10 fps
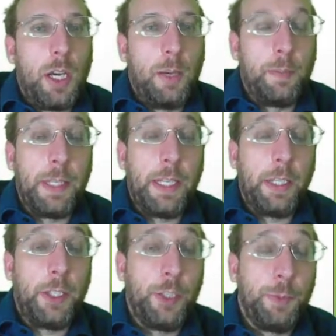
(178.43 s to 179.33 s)
in
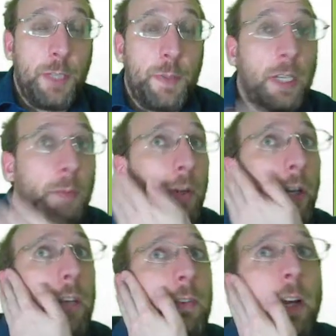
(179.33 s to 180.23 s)
humans become part
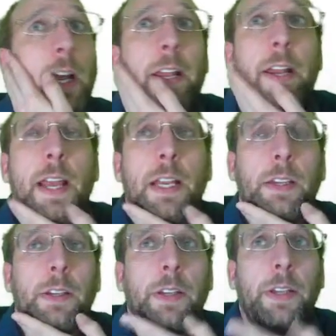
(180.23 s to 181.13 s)
of our head and neck.
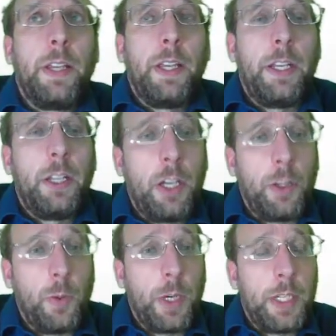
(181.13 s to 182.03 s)
In other
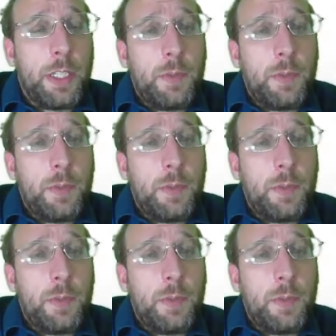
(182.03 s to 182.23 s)
organisms,